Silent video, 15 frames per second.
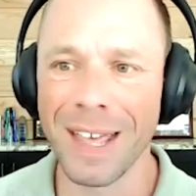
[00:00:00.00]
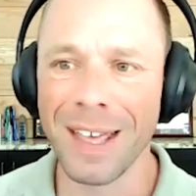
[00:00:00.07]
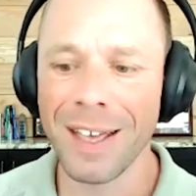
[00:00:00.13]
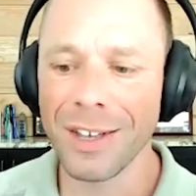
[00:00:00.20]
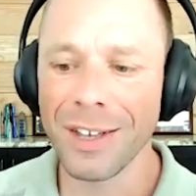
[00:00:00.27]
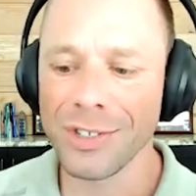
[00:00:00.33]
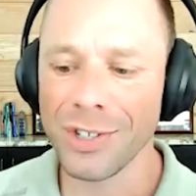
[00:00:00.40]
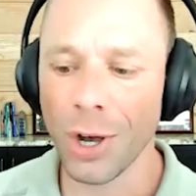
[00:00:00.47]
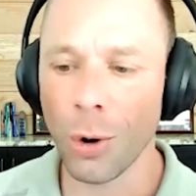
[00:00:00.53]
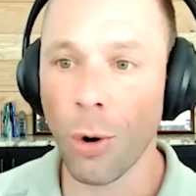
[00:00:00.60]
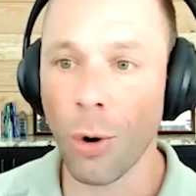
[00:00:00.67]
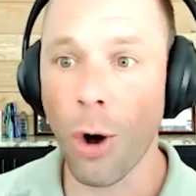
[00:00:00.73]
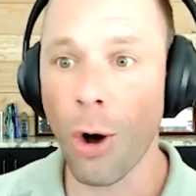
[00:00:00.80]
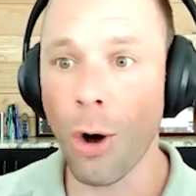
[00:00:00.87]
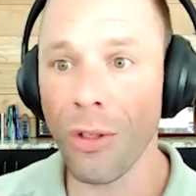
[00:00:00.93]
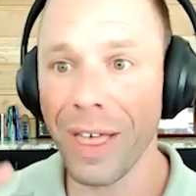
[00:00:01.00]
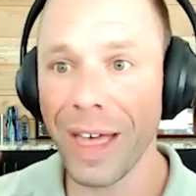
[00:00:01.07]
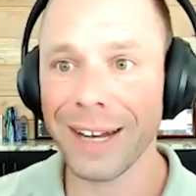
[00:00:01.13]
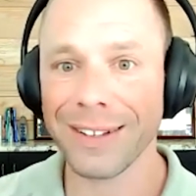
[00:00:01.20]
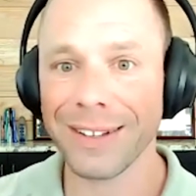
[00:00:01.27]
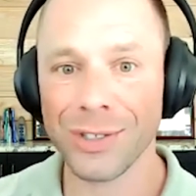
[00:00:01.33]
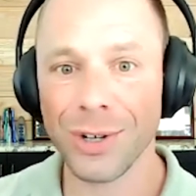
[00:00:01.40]
so all
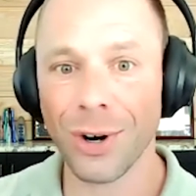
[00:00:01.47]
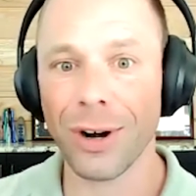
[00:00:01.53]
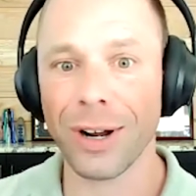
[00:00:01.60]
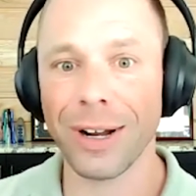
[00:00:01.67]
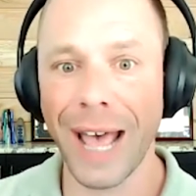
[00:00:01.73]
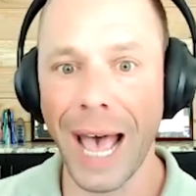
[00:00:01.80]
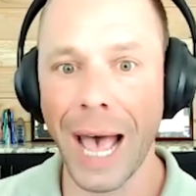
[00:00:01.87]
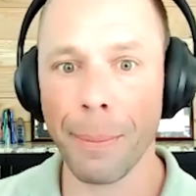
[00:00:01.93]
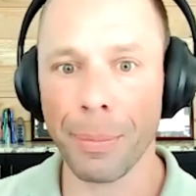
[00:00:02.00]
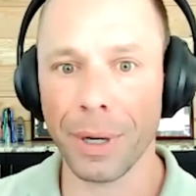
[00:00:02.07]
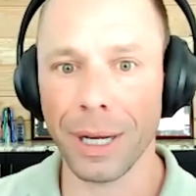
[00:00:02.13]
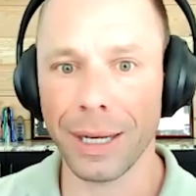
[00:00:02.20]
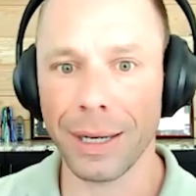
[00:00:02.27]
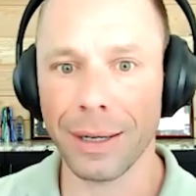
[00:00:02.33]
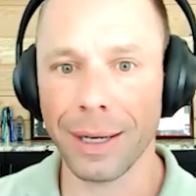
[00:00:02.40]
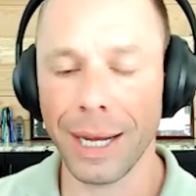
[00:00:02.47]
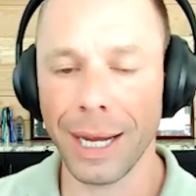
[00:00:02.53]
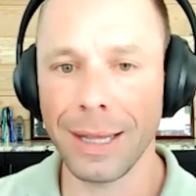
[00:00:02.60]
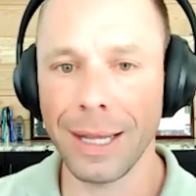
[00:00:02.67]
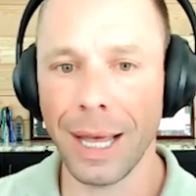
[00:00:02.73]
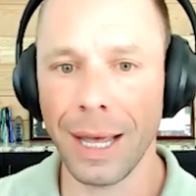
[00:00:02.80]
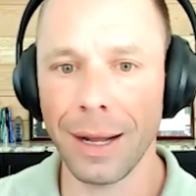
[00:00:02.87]
that started happening.
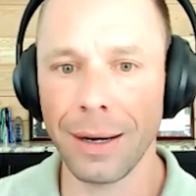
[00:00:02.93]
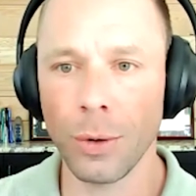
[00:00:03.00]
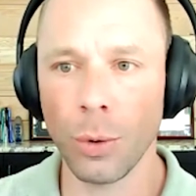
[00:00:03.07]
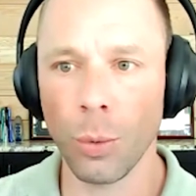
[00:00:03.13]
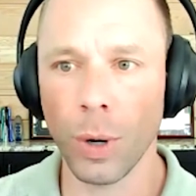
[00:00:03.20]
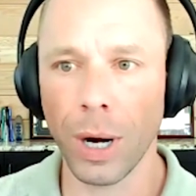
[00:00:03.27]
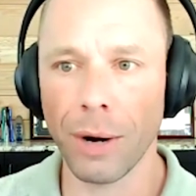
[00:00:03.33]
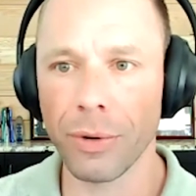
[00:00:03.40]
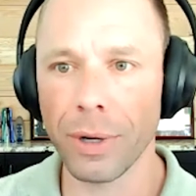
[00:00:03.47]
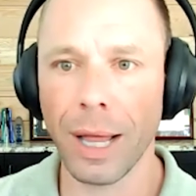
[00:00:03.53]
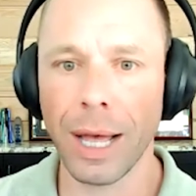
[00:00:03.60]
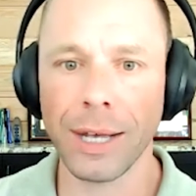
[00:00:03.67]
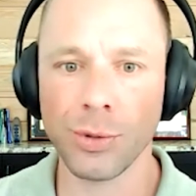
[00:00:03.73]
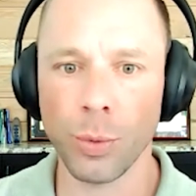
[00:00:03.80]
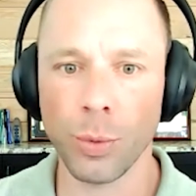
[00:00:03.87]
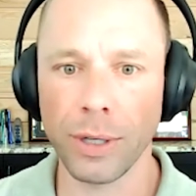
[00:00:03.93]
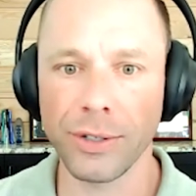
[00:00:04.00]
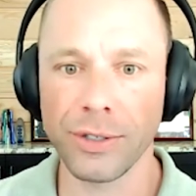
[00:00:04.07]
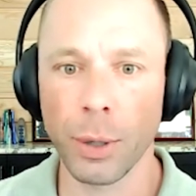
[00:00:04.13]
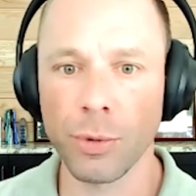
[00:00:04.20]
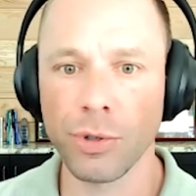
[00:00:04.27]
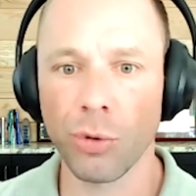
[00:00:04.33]
And then what I realized
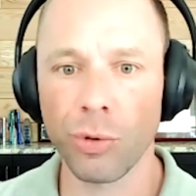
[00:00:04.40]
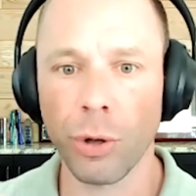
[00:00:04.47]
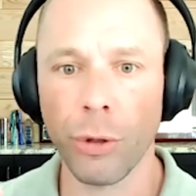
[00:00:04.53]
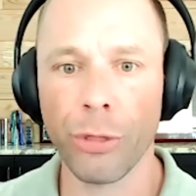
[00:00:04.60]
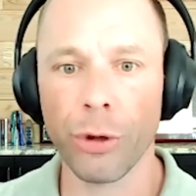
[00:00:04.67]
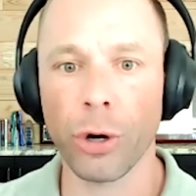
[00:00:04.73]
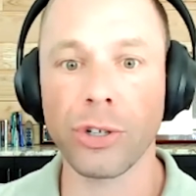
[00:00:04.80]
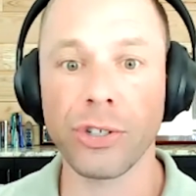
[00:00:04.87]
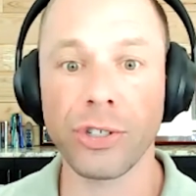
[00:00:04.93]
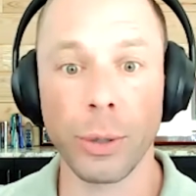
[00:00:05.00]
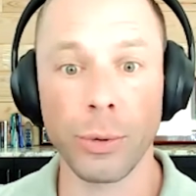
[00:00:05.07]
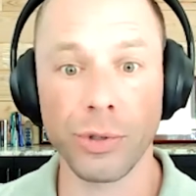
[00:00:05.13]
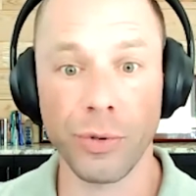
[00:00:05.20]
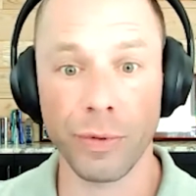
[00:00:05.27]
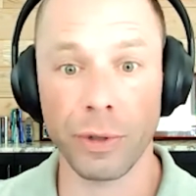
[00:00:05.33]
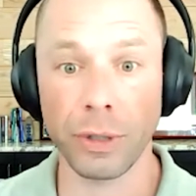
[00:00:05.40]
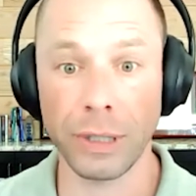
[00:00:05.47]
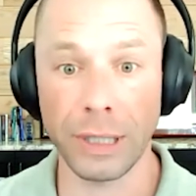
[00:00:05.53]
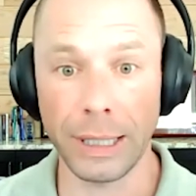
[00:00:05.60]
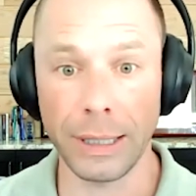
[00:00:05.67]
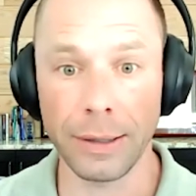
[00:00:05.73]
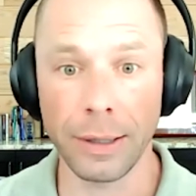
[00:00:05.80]
was there was a real thirst, there was a real
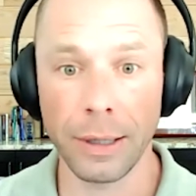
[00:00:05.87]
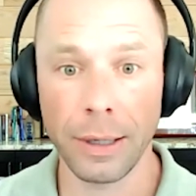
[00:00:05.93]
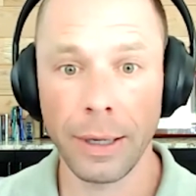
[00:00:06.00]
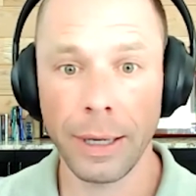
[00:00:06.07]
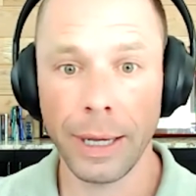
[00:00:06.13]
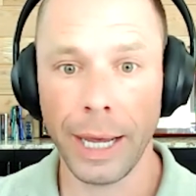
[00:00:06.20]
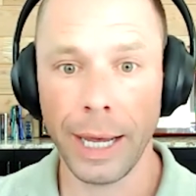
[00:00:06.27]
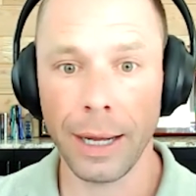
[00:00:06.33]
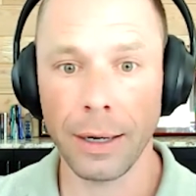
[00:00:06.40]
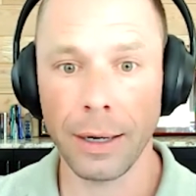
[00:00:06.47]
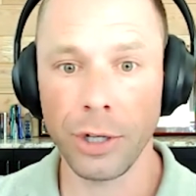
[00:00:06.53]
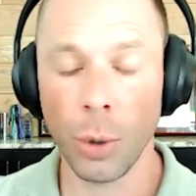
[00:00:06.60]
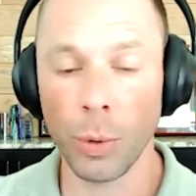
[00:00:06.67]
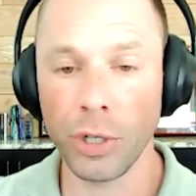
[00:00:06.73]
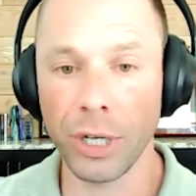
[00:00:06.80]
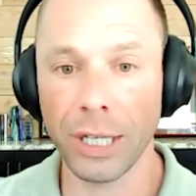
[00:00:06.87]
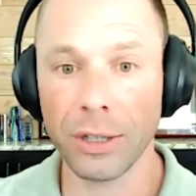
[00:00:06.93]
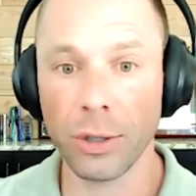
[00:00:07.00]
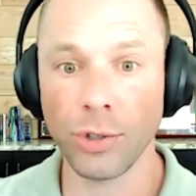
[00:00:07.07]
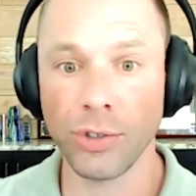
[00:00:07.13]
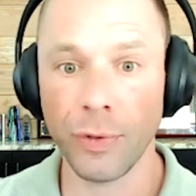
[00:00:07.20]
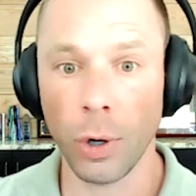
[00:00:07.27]
need. And, when you get
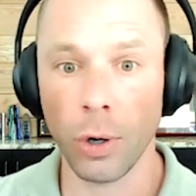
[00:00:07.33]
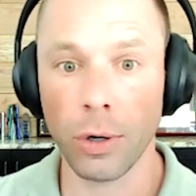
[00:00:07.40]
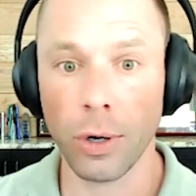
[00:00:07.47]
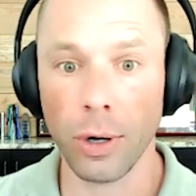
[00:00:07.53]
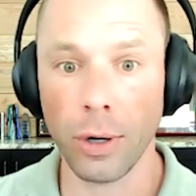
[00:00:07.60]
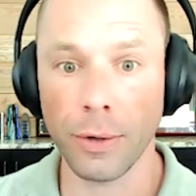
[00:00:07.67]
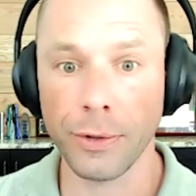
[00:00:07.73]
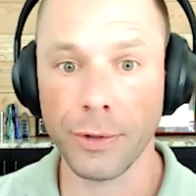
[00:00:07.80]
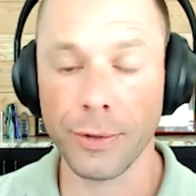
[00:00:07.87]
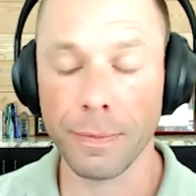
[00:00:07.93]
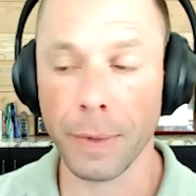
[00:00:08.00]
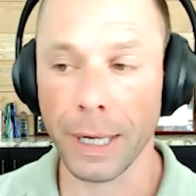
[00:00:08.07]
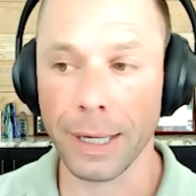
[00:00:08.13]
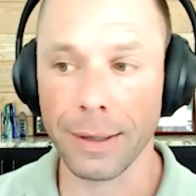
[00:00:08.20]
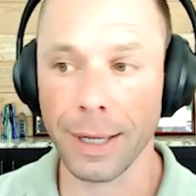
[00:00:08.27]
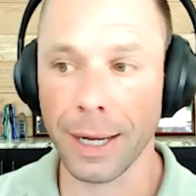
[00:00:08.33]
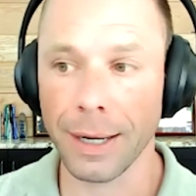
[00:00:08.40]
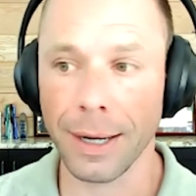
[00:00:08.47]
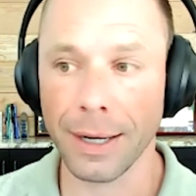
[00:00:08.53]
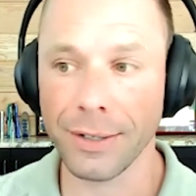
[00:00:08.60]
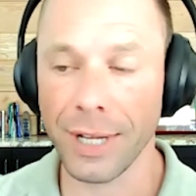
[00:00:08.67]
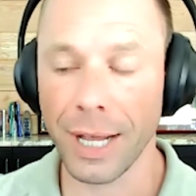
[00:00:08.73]
those phone calls, like I just had